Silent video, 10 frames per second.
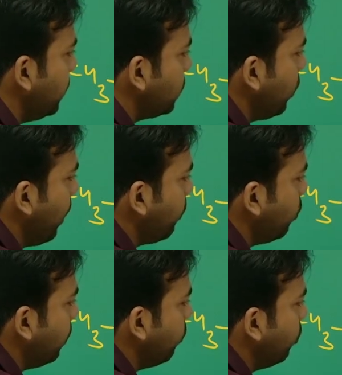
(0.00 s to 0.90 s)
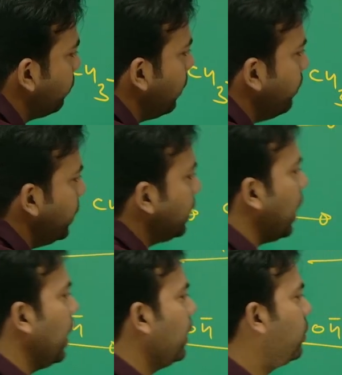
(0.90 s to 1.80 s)
you have to remove the beta
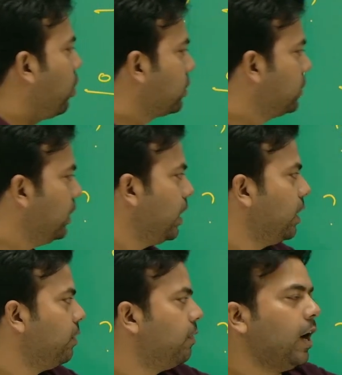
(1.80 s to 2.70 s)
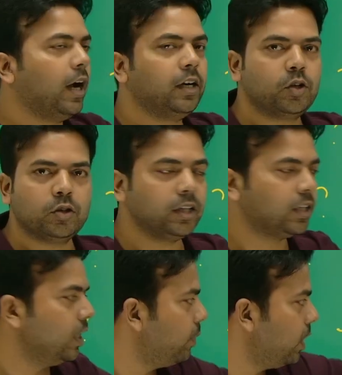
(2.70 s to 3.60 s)
hydroxy and alpha hydrogen,
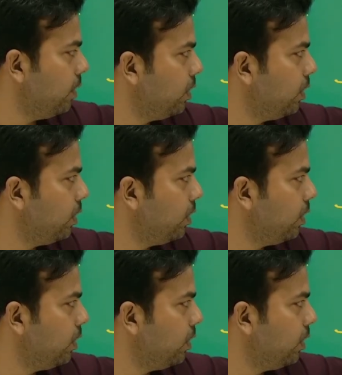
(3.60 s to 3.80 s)
keep a double